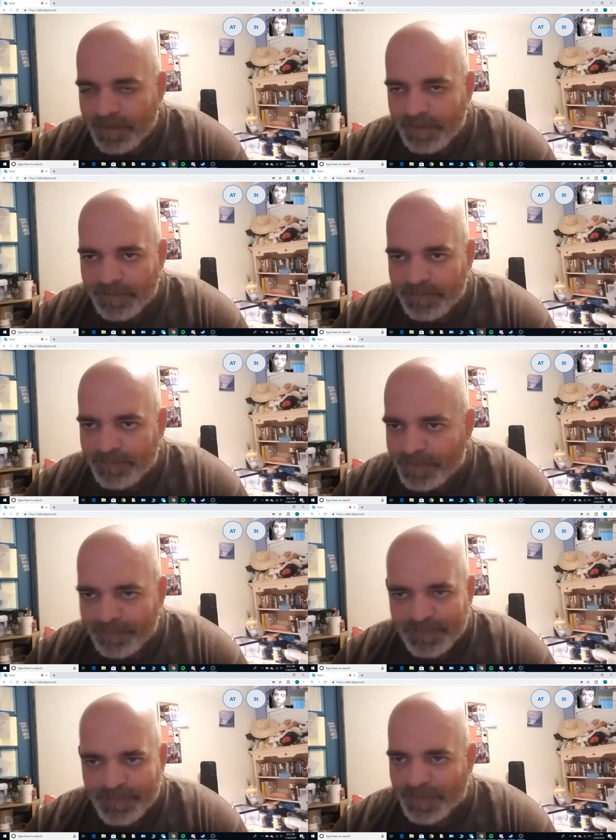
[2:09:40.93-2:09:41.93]

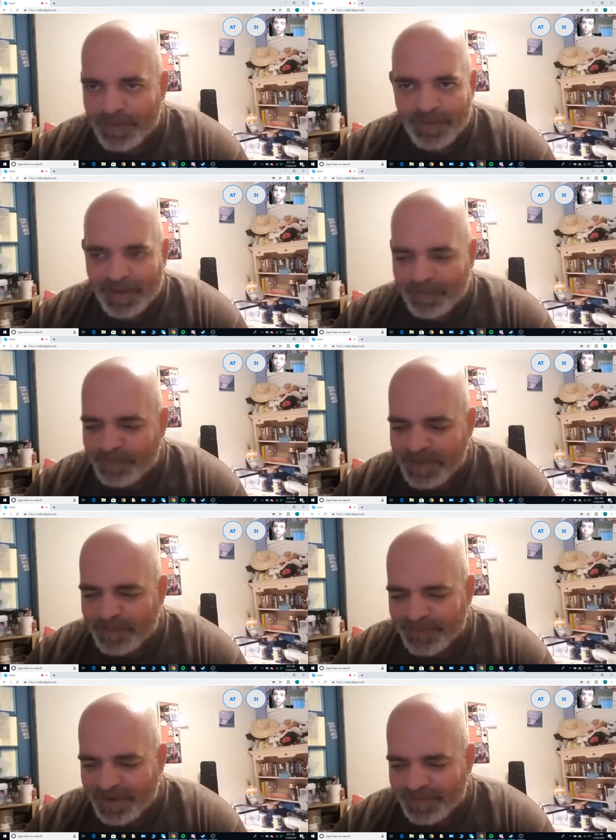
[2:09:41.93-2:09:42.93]
there aren't a lot of
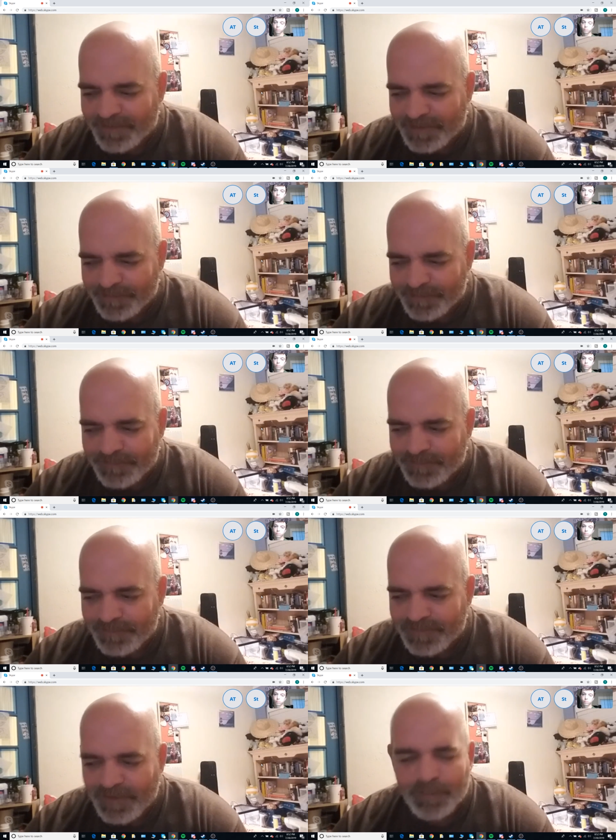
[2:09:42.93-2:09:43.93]
people there that
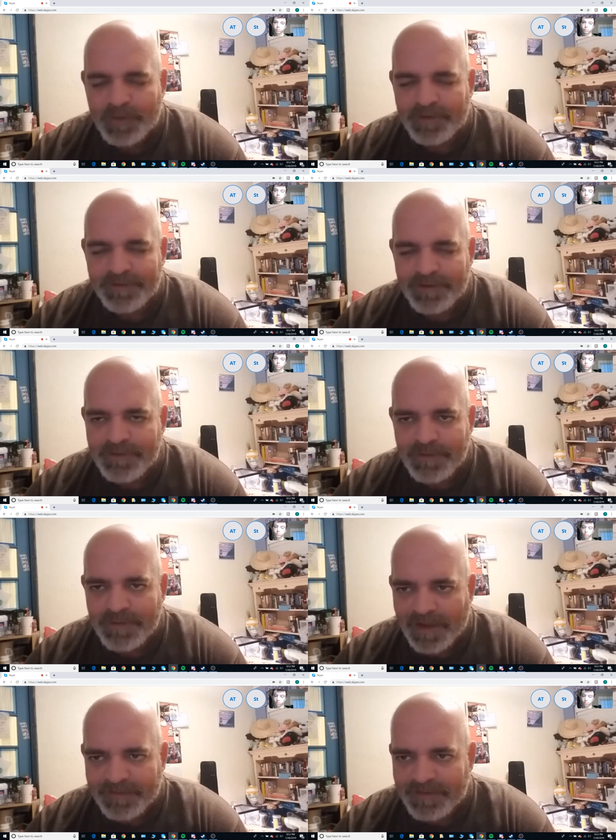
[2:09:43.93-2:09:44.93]
are willing to do
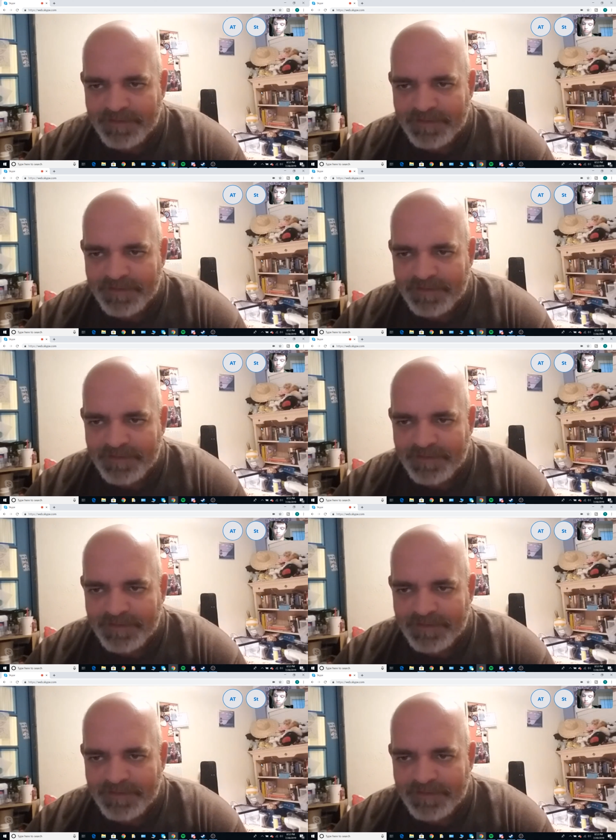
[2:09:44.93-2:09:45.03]
that.